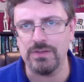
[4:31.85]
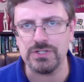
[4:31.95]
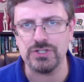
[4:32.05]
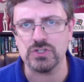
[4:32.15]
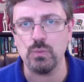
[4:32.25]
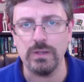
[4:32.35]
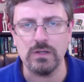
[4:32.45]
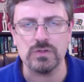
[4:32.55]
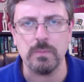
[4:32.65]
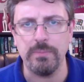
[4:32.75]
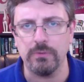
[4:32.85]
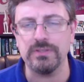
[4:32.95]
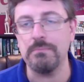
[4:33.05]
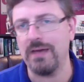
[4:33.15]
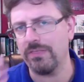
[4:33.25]
This is just Windows'
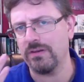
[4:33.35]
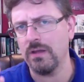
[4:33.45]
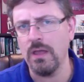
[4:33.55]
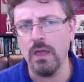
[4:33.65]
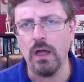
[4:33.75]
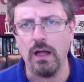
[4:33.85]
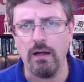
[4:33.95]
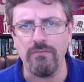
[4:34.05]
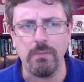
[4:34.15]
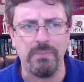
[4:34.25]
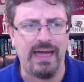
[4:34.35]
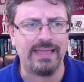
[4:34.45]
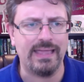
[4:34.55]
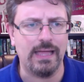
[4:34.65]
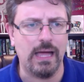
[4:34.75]
built-in method of
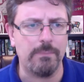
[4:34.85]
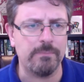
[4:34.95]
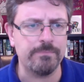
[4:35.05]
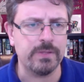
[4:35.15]
backing up.